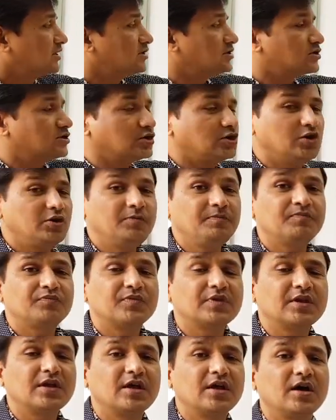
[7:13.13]
so
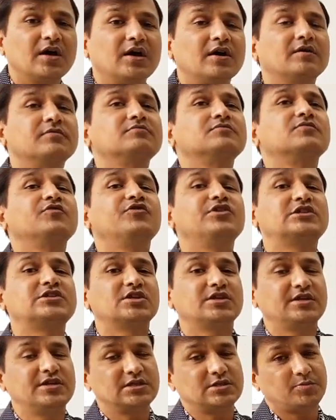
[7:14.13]
uh,
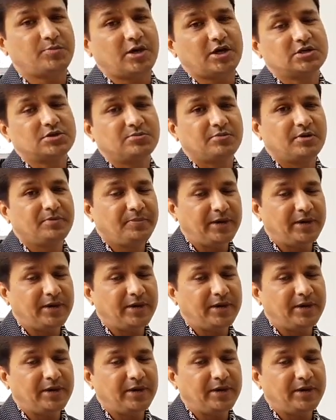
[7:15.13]
vision is possible,